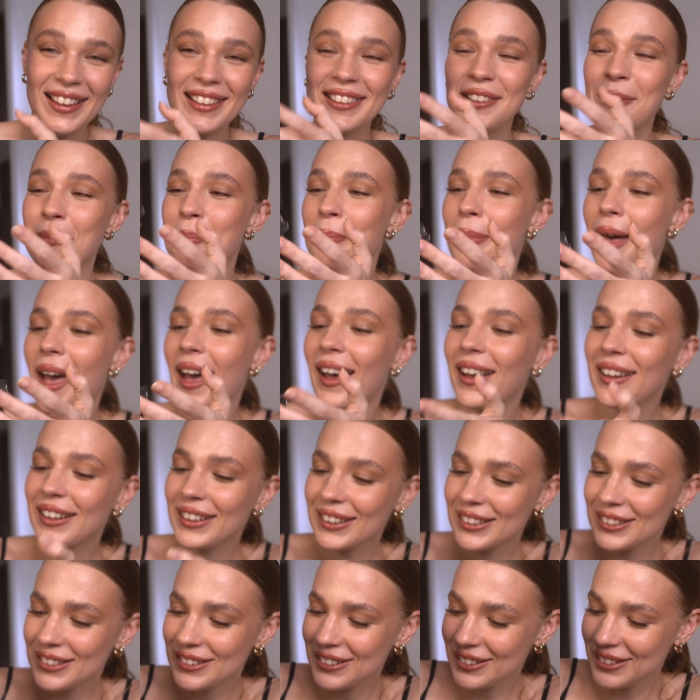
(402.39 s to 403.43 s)
The
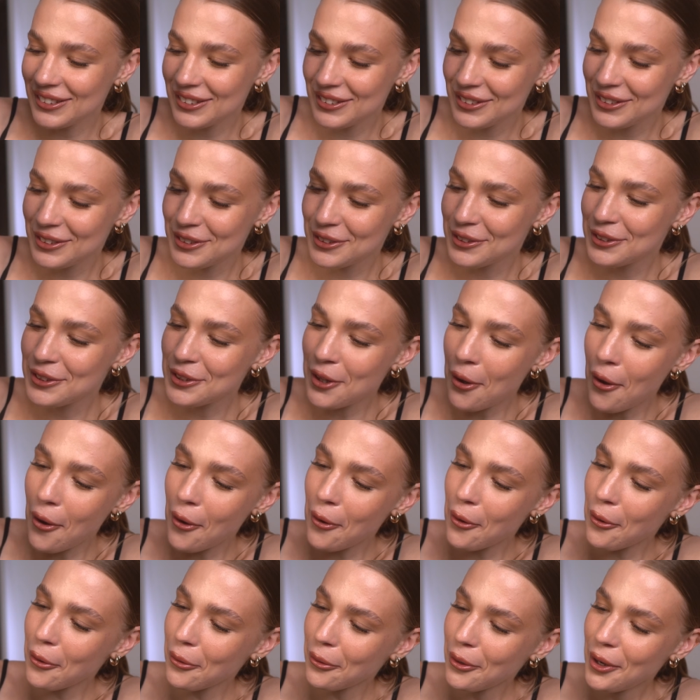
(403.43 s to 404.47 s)
package, it's
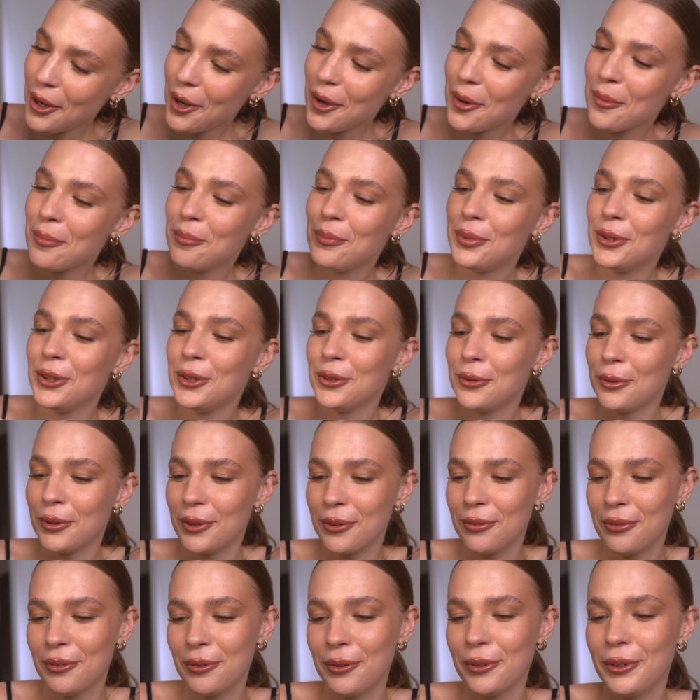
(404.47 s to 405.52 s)
so
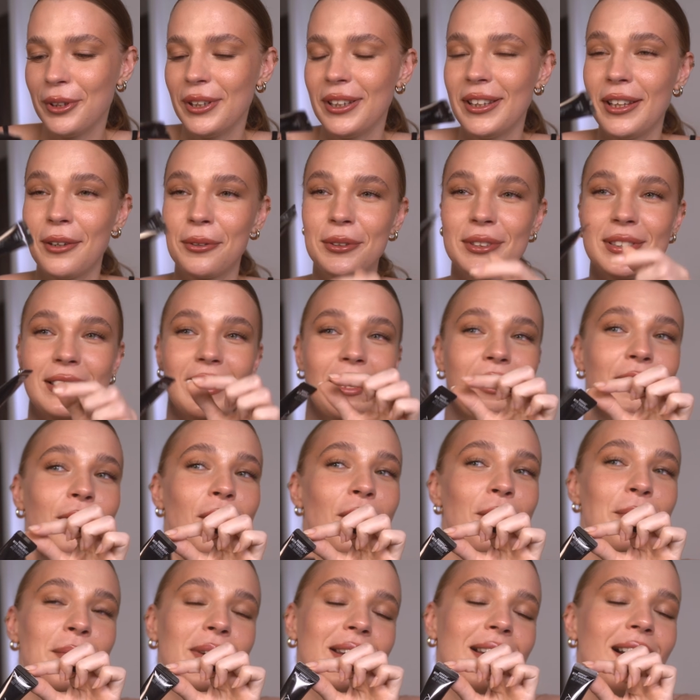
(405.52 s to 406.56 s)
beautiful, and I was like,
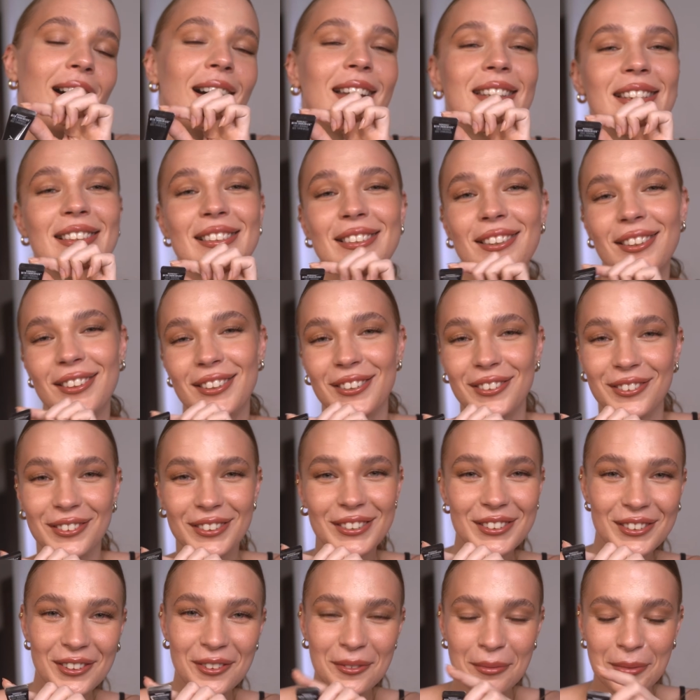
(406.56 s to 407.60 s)
oh my god, it's gonna
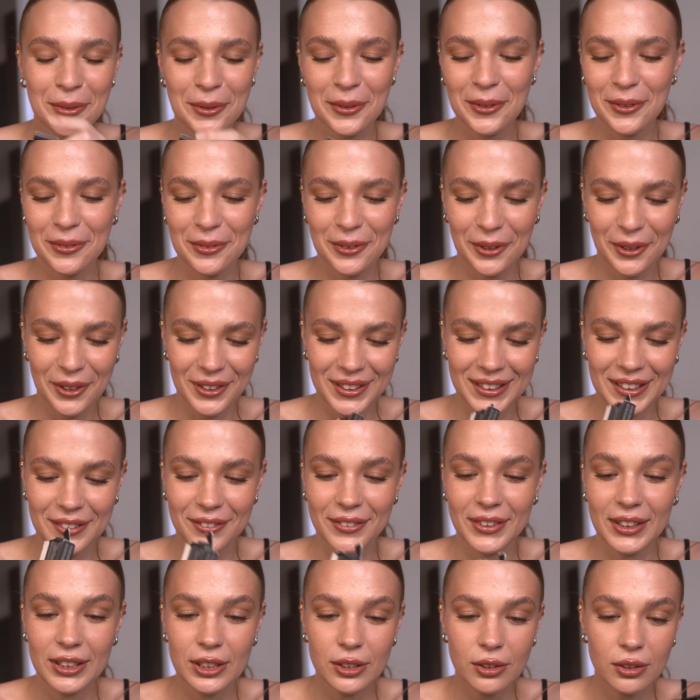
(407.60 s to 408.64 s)
look so beautiful in the
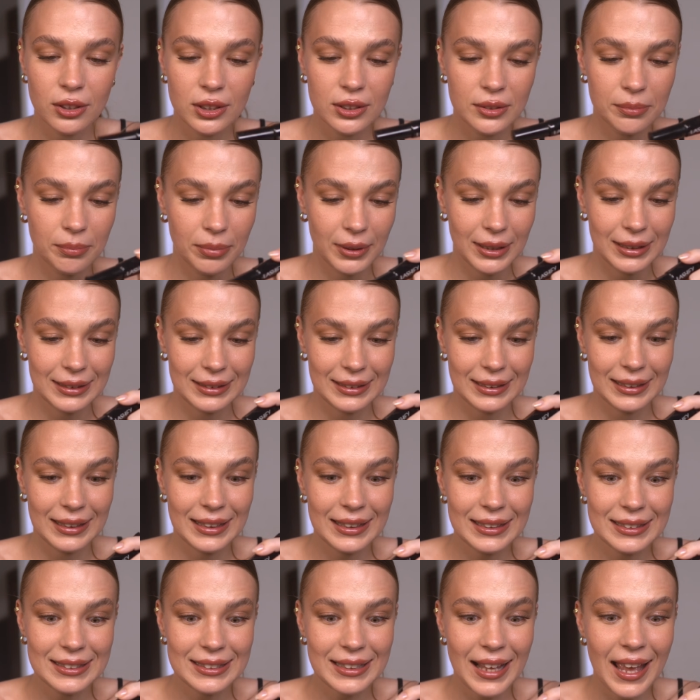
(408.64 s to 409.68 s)
videos, but
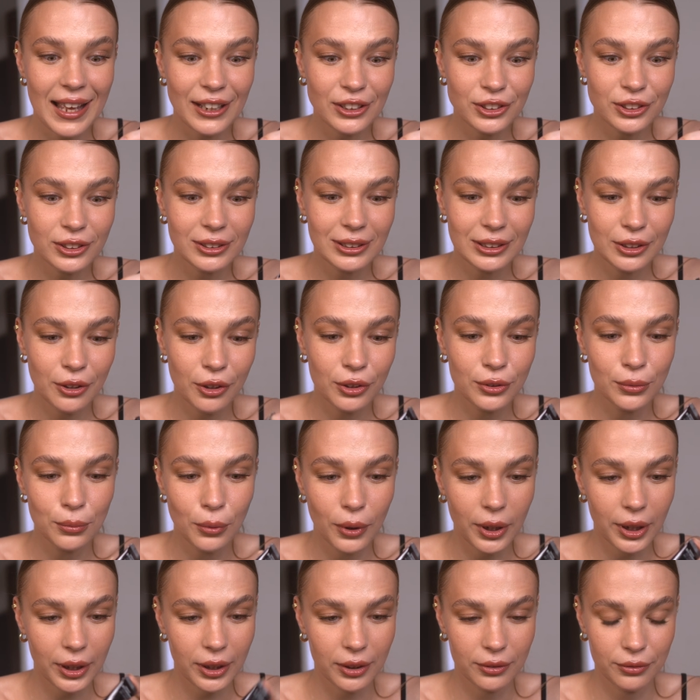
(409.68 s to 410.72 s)
it's actually not
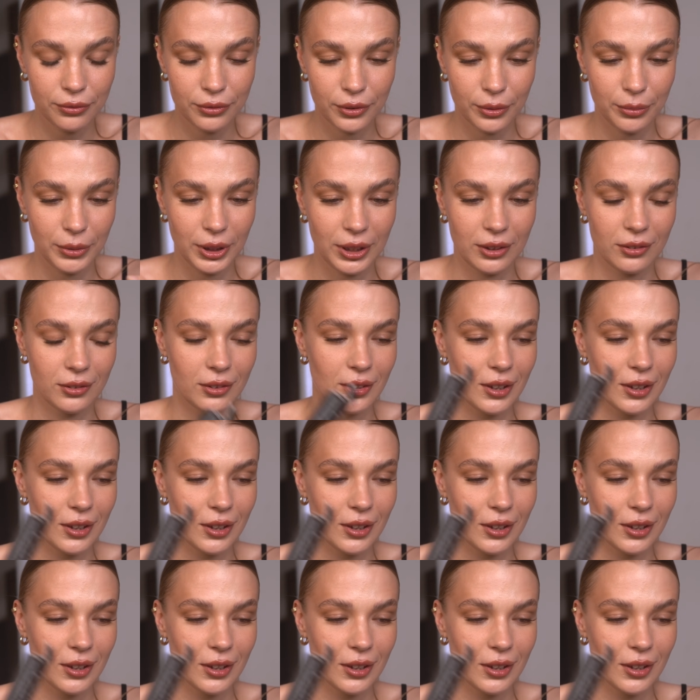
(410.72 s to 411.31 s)
working for me.